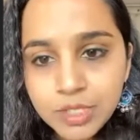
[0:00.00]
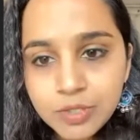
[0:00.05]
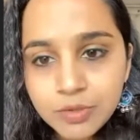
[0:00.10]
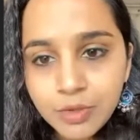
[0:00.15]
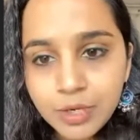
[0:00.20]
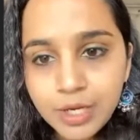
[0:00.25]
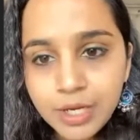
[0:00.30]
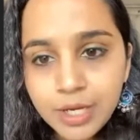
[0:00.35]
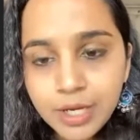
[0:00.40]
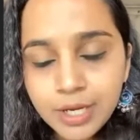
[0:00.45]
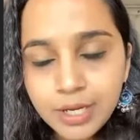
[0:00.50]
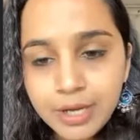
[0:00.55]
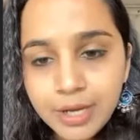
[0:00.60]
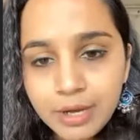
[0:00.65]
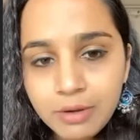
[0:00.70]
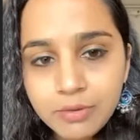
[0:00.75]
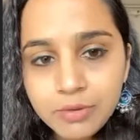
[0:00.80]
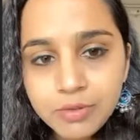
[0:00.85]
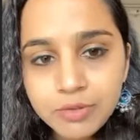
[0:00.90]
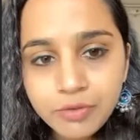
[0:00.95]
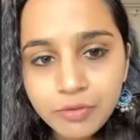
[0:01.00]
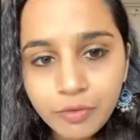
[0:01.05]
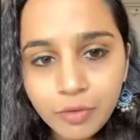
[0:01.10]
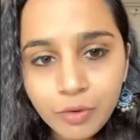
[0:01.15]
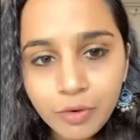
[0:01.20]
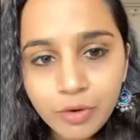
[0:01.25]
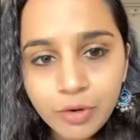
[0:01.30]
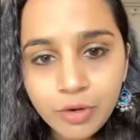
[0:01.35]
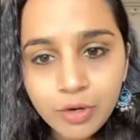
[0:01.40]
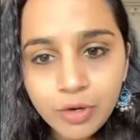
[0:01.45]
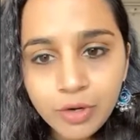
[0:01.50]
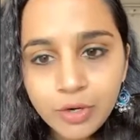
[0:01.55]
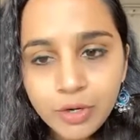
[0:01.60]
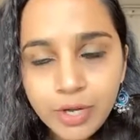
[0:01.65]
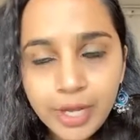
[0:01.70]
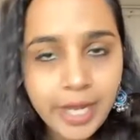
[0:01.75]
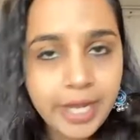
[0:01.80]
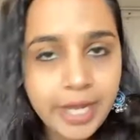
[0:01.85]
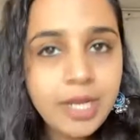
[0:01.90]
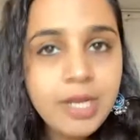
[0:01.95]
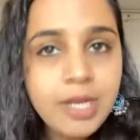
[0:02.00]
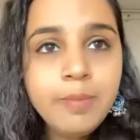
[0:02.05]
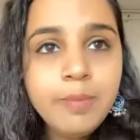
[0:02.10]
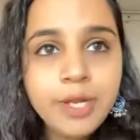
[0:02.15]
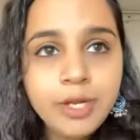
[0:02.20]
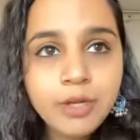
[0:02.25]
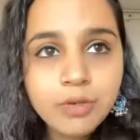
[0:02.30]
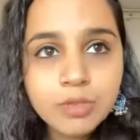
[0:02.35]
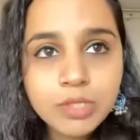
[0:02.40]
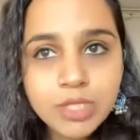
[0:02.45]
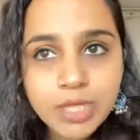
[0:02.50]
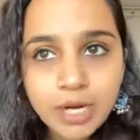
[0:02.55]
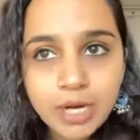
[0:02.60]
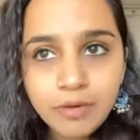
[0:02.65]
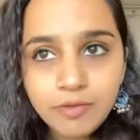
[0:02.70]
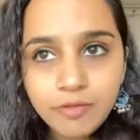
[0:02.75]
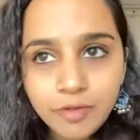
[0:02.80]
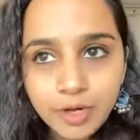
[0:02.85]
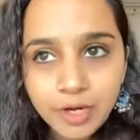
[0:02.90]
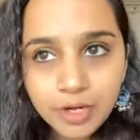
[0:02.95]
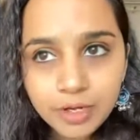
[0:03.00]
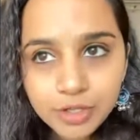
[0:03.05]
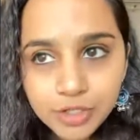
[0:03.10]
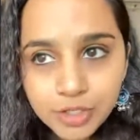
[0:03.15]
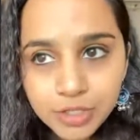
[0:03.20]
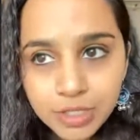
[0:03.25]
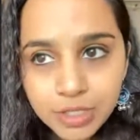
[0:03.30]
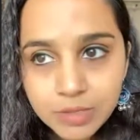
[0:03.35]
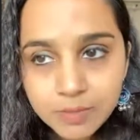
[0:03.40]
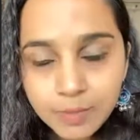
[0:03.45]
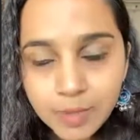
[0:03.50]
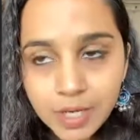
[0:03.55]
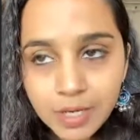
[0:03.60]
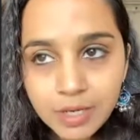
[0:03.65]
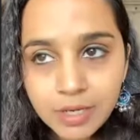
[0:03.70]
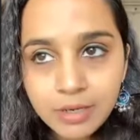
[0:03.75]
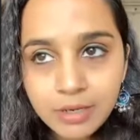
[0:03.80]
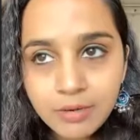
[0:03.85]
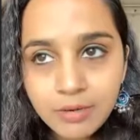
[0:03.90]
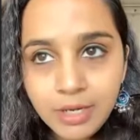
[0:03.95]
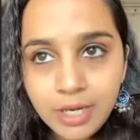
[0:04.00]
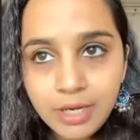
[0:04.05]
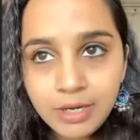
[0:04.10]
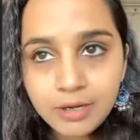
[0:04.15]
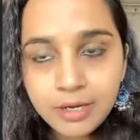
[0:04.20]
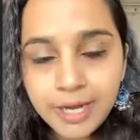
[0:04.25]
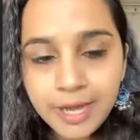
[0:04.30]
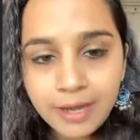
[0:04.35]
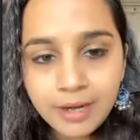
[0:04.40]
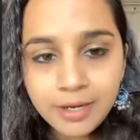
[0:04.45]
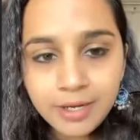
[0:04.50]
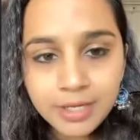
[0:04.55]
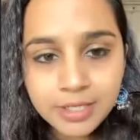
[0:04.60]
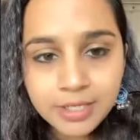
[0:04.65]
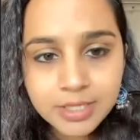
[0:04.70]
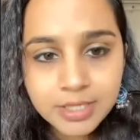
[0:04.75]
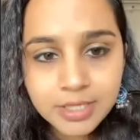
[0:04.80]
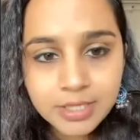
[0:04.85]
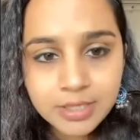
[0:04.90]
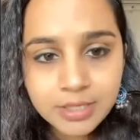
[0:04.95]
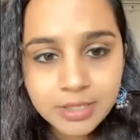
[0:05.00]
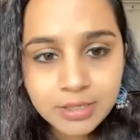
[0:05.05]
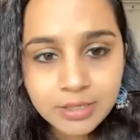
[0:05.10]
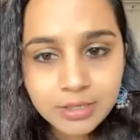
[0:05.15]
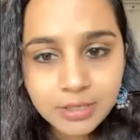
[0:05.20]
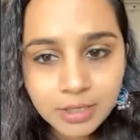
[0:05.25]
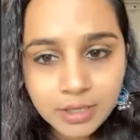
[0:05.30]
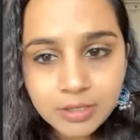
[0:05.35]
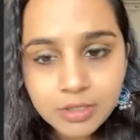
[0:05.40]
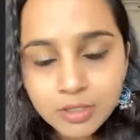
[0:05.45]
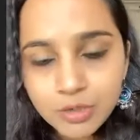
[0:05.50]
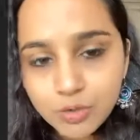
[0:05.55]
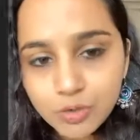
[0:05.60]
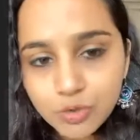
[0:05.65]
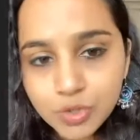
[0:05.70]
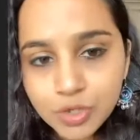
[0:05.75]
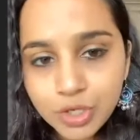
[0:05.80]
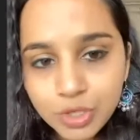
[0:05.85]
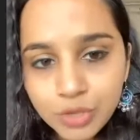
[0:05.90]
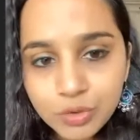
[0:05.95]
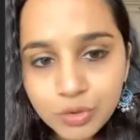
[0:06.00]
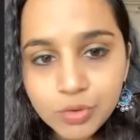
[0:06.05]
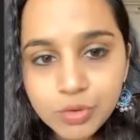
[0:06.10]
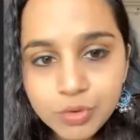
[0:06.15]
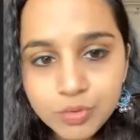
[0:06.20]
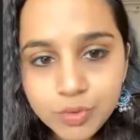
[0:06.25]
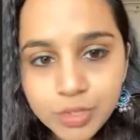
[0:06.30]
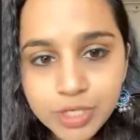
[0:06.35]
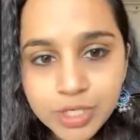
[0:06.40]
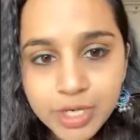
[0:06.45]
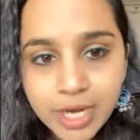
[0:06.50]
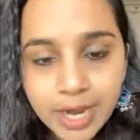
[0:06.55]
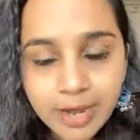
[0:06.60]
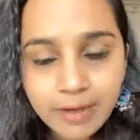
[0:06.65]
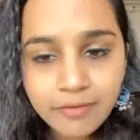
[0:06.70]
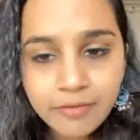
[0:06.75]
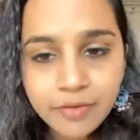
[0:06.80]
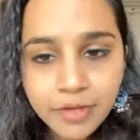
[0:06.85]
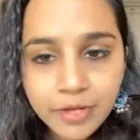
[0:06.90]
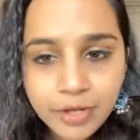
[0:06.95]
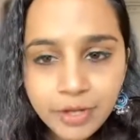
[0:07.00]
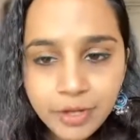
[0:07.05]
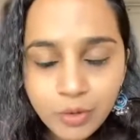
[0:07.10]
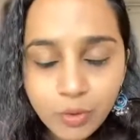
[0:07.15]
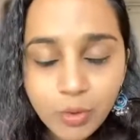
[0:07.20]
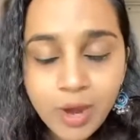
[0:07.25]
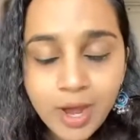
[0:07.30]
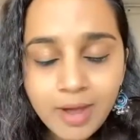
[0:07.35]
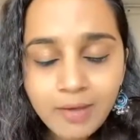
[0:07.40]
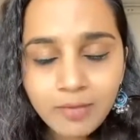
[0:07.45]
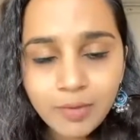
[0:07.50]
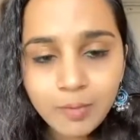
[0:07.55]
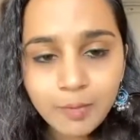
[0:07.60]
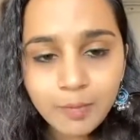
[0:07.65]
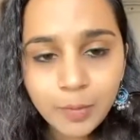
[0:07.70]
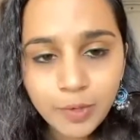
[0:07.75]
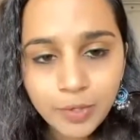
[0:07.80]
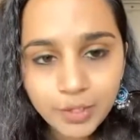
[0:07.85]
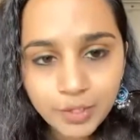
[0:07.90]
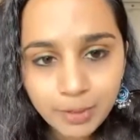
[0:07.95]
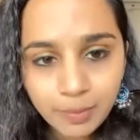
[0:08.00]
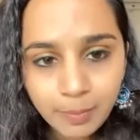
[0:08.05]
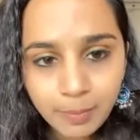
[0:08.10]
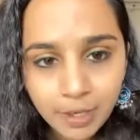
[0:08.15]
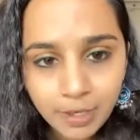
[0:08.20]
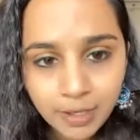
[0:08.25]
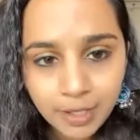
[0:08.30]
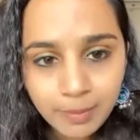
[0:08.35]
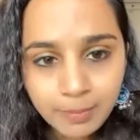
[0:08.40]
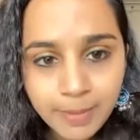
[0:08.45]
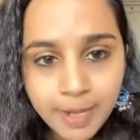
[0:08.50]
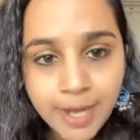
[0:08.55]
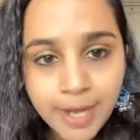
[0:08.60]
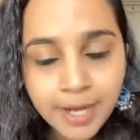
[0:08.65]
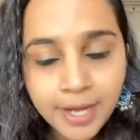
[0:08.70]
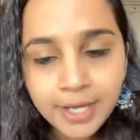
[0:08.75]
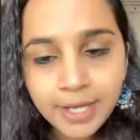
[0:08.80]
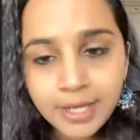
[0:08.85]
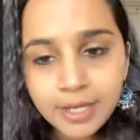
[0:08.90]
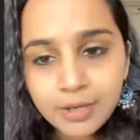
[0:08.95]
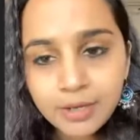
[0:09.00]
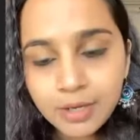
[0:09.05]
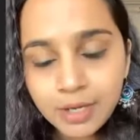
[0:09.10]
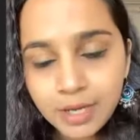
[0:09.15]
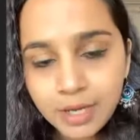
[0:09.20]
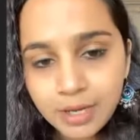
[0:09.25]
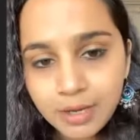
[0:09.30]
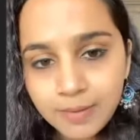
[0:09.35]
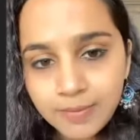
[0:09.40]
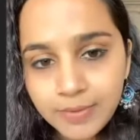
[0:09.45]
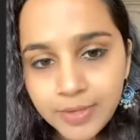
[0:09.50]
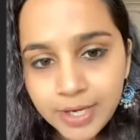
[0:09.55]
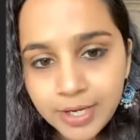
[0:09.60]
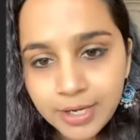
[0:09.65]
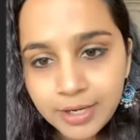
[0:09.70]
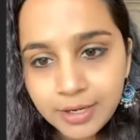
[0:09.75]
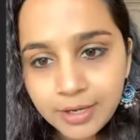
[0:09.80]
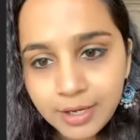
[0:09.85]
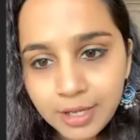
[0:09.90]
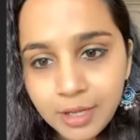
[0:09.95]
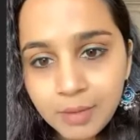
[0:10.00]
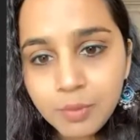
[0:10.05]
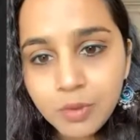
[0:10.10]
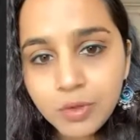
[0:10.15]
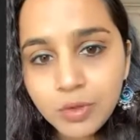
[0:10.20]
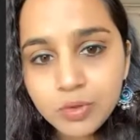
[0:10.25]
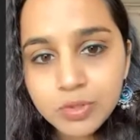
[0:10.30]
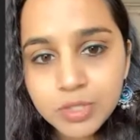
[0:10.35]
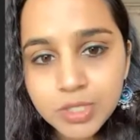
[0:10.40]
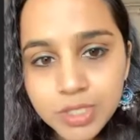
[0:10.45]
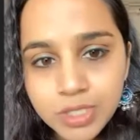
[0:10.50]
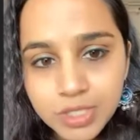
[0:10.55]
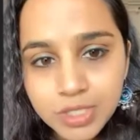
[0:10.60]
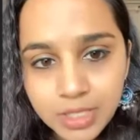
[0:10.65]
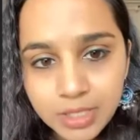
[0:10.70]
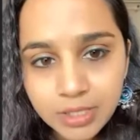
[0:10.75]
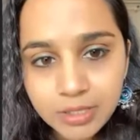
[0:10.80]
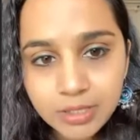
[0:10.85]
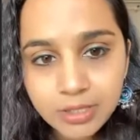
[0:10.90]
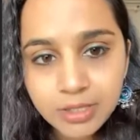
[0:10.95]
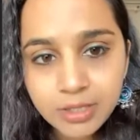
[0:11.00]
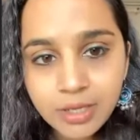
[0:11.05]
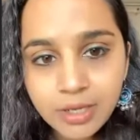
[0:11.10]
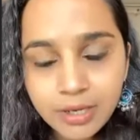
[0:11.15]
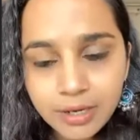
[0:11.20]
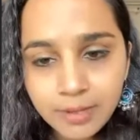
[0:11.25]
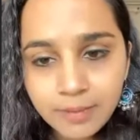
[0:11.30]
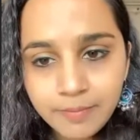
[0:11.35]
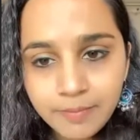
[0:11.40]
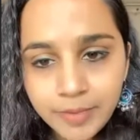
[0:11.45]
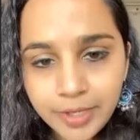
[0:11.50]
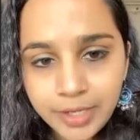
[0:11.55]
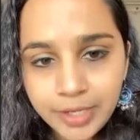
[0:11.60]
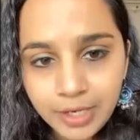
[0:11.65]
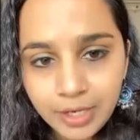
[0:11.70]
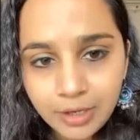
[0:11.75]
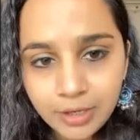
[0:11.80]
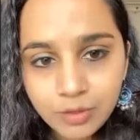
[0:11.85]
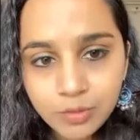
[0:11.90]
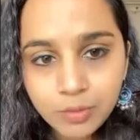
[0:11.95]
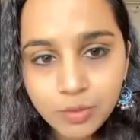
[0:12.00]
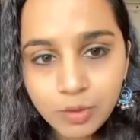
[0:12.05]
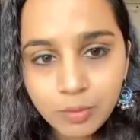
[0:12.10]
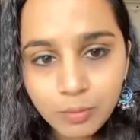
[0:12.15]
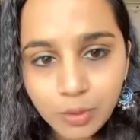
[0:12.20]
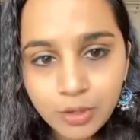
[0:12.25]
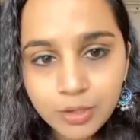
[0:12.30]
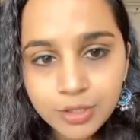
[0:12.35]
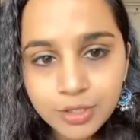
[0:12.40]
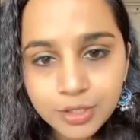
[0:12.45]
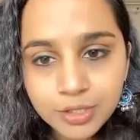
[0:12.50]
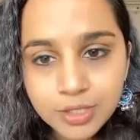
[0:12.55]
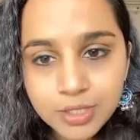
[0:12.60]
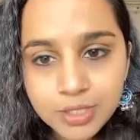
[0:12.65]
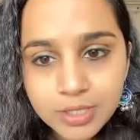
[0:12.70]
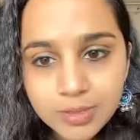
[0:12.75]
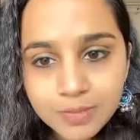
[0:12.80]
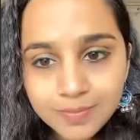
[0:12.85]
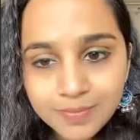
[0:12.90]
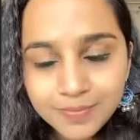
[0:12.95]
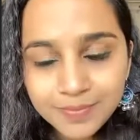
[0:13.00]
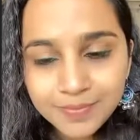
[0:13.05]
So India allows for anybody to stand for elections, but in reality is that it's usually those who have a political party backing that are able to succeed in electoral politics.